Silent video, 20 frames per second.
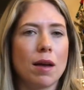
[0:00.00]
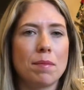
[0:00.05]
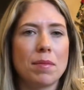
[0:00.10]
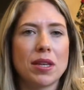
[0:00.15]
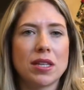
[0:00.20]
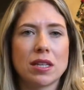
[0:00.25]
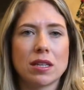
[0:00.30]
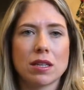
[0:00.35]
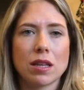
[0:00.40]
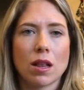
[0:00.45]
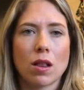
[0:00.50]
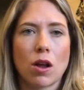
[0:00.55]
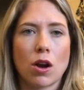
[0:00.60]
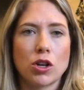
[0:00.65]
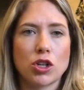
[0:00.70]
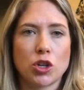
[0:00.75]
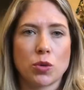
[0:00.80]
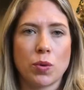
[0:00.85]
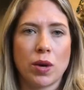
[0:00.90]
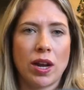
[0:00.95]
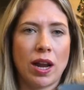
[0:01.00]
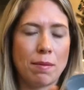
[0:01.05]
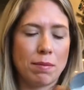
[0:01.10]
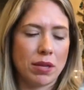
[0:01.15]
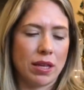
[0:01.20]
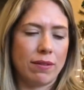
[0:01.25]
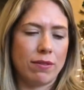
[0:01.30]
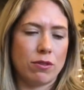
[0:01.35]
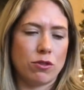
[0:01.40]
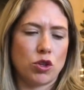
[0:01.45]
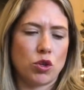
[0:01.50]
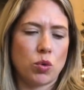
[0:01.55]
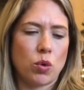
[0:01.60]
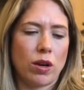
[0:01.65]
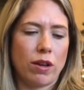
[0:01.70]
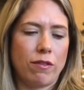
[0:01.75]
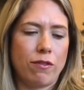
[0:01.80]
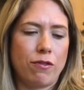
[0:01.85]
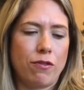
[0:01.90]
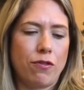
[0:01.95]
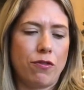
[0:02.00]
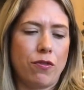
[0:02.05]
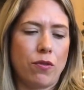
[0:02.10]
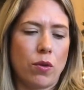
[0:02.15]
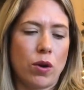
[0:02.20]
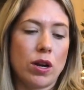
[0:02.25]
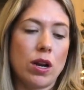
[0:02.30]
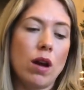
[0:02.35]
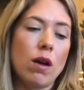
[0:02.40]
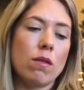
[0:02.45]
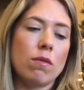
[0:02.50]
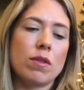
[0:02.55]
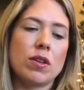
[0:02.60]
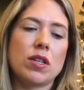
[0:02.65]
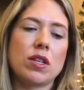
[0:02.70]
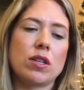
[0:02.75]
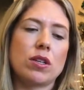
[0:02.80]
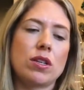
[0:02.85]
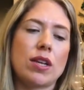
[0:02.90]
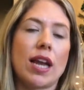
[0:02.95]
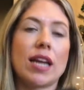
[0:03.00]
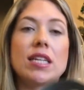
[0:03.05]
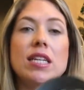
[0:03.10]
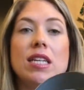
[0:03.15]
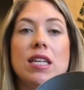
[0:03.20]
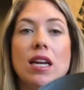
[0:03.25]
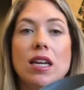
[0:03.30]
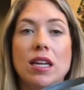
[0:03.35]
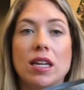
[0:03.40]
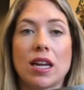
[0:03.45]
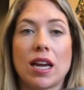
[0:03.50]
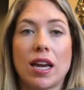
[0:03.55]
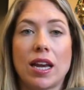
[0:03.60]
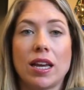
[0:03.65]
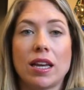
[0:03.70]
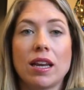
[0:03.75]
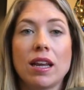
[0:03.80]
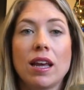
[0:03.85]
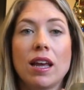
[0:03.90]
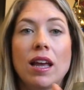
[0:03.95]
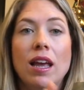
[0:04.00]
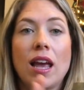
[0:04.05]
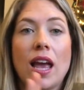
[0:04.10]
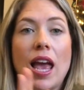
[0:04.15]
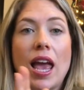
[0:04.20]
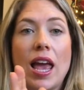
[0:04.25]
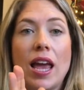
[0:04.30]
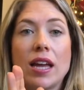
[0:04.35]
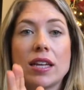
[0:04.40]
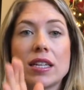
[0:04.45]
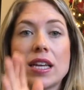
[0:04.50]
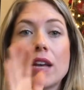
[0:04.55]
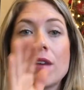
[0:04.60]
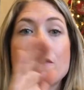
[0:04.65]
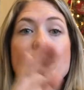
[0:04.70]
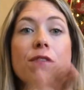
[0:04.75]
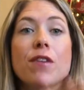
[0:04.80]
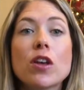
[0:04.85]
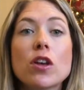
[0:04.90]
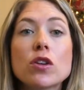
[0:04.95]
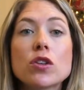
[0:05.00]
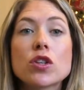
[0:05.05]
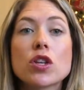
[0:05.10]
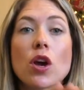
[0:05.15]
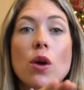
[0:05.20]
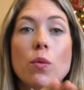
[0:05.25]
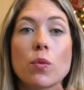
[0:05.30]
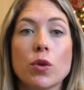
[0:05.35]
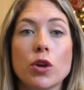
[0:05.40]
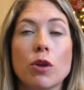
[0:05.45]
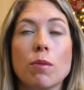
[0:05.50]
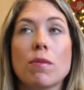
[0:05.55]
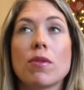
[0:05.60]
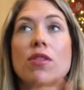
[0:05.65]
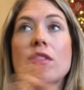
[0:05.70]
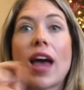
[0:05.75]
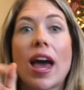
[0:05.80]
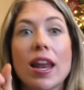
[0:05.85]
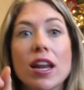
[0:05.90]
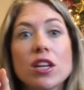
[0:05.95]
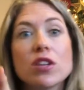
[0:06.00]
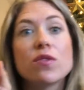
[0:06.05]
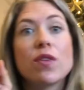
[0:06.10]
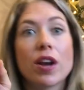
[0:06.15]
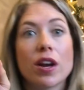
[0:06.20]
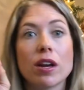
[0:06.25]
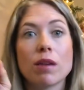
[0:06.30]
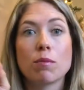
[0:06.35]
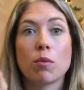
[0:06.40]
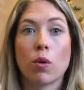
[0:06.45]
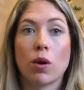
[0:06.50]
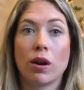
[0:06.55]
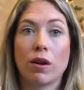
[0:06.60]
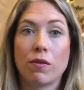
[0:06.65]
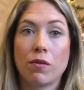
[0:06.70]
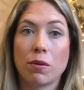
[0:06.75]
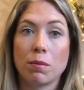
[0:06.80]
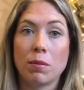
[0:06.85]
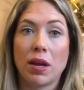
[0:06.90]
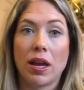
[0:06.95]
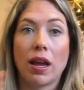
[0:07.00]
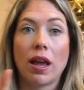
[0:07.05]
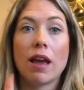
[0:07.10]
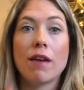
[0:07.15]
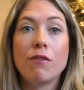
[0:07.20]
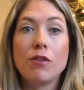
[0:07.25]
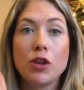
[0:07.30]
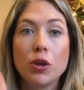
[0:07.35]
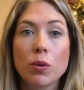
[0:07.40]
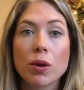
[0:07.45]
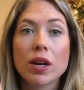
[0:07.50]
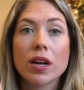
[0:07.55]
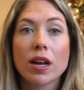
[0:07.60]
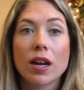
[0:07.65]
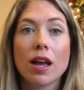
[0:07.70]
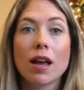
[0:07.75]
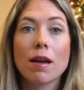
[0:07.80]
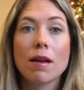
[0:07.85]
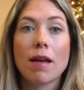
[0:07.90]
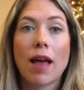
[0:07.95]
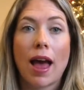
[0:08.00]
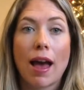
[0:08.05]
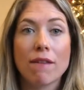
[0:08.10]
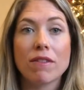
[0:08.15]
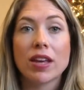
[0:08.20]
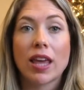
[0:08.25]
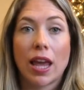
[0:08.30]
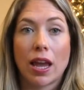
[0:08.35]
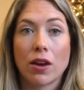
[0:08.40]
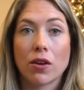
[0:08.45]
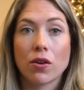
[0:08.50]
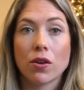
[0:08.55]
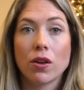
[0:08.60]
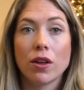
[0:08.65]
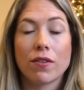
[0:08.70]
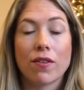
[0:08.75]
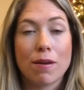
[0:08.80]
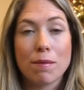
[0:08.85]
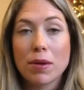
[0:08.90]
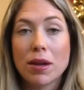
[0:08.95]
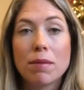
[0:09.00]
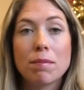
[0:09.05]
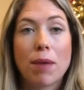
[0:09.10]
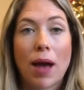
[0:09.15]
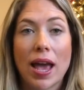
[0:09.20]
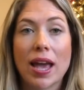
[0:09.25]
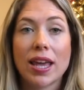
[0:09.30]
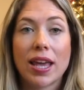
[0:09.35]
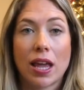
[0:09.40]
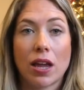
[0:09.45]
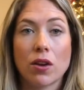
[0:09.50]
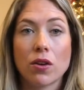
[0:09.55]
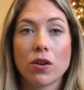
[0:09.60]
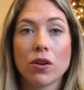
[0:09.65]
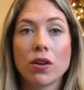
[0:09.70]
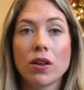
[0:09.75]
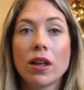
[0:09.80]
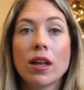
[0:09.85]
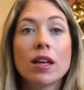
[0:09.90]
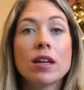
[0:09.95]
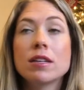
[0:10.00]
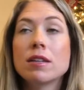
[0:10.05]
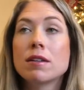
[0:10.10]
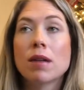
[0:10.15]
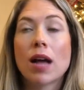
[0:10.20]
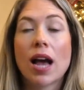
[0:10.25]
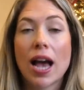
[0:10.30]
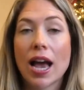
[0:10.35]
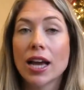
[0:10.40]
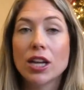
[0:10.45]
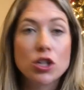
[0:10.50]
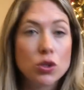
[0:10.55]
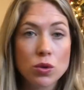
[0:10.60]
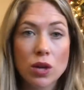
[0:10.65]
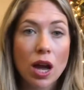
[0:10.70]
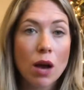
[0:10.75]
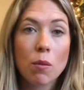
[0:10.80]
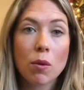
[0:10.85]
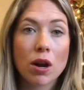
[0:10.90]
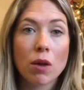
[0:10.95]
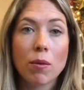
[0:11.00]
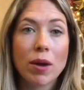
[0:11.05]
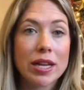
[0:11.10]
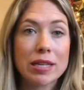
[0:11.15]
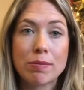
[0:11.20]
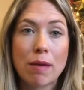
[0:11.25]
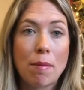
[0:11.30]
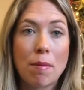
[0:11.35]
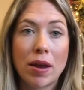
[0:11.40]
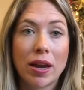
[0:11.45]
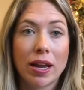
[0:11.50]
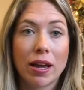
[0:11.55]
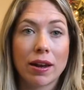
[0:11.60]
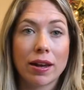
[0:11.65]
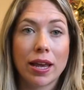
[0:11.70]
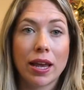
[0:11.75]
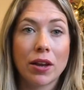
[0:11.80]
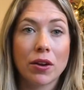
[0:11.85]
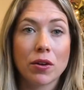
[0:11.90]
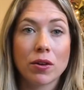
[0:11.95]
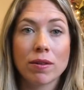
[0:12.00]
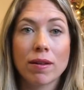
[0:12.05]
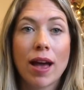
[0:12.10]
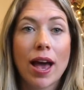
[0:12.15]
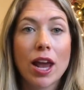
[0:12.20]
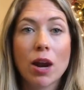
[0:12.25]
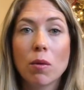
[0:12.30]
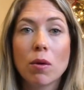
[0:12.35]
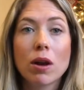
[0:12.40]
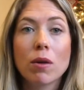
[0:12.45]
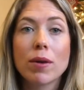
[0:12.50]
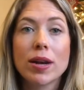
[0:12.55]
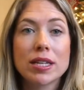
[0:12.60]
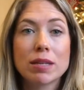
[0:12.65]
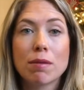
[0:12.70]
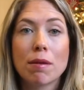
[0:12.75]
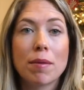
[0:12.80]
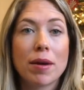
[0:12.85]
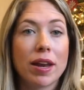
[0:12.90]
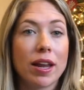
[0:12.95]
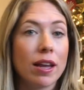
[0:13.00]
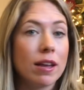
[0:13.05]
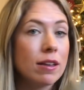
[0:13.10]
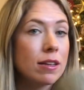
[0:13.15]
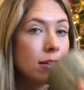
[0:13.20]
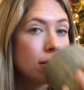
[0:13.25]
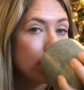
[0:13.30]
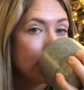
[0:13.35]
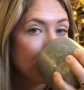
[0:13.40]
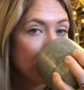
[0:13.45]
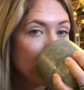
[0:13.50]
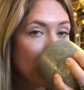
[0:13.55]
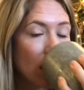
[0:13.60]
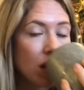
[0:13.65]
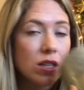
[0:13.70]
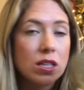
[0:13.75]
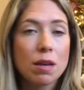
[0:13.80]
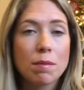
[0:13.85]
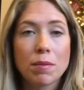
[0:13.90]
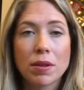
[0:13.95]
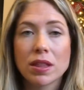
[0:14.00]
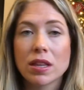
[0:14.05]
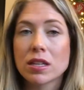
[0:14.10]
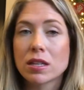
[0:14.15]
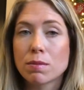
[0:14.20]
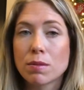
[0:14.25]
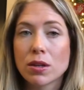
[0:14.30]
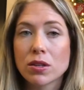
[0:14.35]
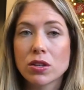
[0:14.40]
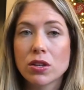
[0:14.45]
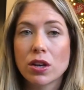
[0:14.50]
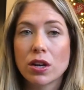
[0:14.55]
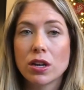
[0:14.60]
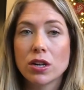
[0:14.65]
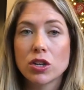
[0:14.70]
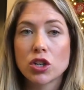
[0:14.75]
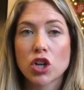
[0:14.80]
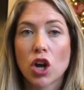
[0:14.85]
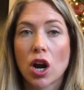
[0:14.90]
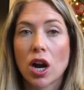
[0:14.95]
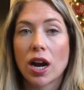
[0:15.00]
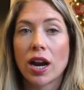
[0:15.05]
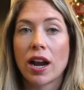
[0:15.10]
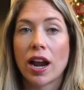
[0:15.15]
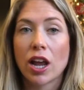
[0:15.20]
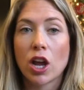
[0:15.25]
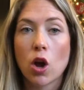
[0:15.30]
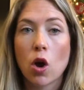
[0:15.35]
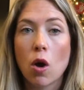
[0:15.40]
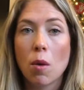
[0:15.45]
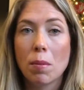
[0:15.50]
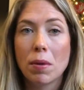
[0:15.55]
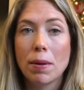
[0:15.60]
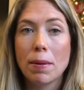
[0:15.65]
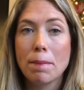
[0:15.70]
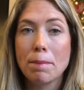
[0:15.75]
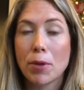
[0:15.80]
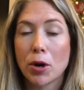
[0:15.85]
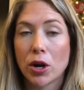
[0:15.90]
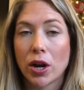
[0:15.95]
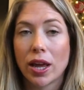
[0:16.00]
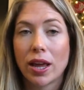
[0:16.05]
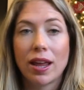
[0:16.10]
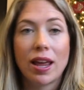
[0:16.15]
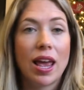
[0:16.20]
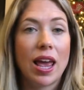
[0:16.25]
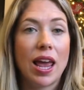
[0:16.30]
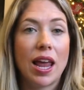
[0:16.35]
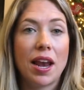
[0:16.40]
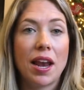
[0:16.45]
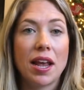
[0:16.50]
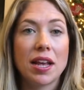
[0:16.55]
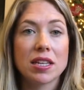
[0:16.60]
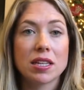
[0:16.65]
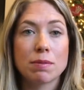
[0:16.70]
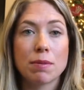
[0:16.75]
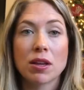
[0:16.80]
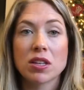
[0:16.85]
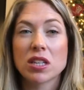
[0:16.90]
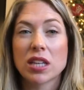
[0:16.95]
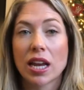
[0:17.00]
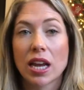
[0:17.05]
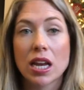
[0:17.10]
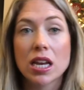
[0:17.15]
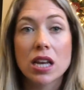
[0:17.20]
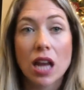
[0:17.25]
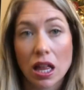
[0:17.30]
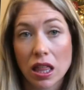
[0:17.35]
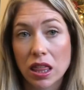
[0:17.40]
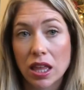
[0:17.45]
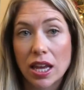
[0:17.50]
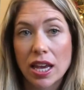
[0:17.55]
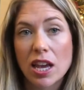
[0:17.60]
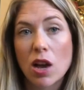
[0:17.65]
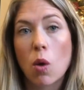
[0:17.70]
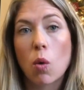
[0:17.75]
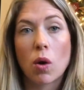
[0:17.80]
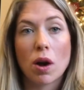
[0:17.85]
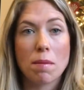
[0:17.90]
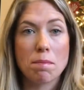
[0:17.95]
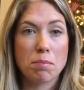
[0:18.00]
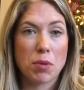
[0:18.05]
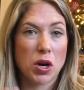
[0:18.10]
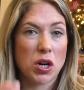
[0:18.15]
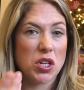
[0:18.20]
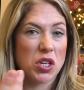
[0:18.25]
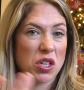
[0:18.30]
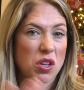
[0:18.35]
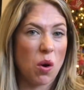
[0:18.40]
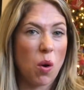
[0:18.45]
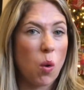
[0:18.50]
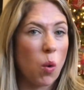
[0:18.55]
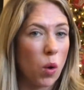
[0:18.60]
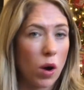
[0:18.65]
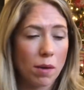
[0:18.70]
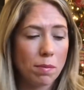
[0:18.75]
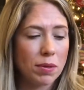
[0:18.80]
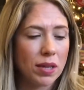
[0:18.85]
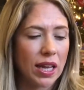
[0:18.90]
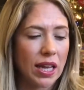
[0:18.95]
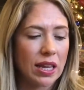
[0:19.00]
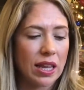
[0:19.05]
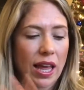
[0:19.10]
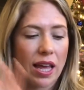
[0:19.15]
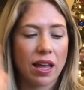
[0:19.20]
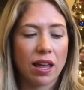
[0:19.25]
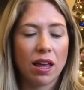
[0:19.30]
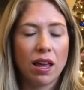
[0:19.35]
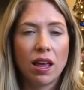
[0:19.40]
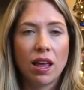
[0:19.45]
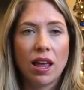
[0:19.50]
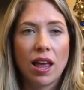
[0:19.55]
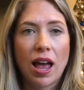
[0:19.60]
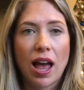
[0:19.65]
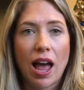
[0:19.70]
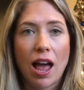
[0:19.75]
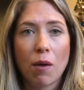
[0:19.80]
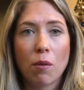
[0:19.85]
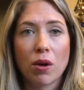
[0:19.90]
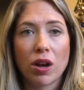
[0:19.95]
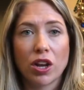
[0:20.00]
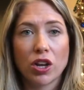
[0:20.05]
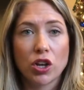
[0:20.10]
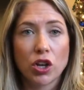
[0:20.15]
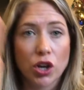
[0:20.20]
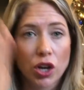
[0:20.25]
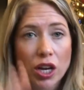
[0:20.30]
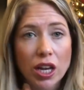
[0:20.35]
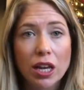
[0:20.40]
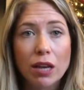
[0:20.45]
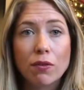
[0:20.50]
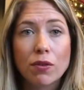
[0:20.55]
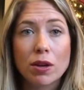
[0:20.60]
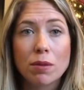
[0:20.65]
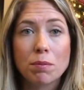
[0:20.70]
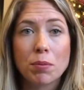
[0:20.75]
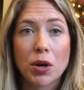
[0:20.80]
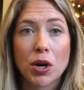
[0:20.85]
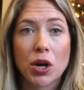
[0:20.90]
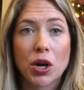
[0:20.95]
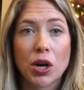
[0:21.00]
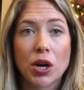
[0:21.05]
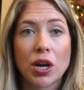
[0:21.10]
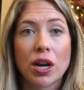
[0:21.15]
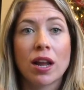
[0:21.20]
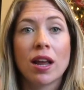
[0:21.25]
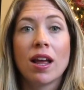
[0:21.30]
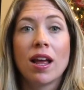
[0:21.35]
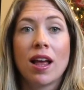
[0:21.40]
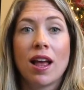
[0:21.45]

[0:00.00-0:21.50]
This is the larger one. I believe it was this is $19.99, and it fills a room. That is very important for me. If you are gonna have a candle, if I'm gonna buy a candle, I do not want to waste my money on a candle. I don't want to waste my money on something that smells good in a jar and I go home and burn it and it smells like nothing, or it burns horribly. Like, I want a good even burn.